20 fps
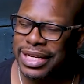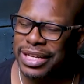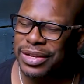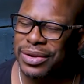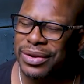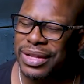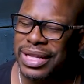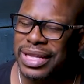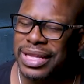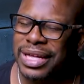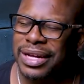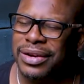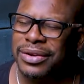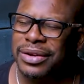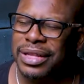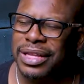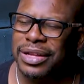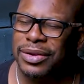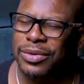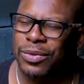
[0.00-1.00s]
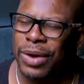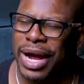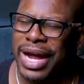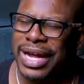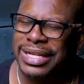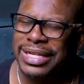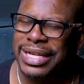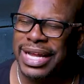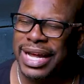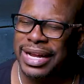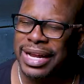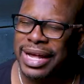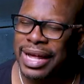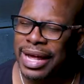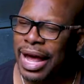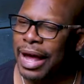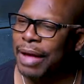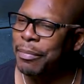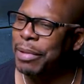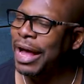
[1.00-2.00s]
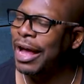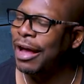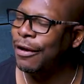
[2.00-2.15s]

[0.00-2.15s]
And you're right. literally right down. How about how